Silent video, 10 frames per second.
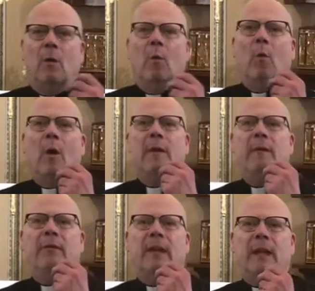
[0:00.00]
One of the
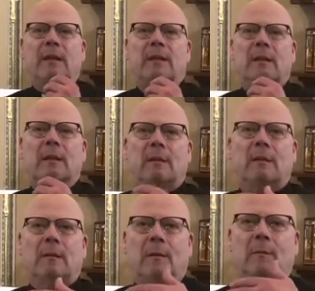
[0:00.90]
things that
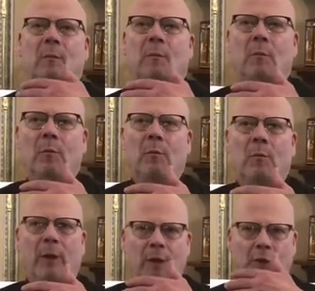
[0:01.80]

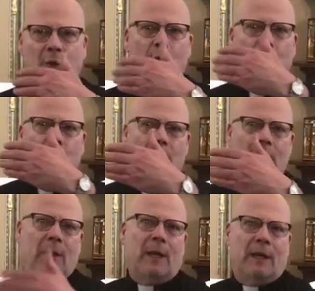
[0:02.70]
we do
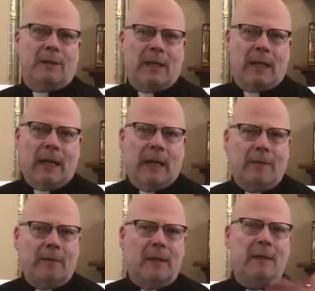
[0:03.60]
at St.
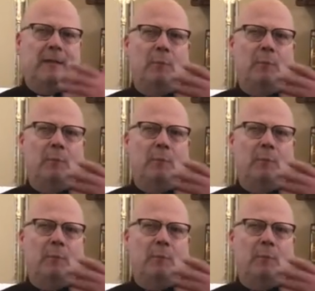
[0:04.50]
Anthony's and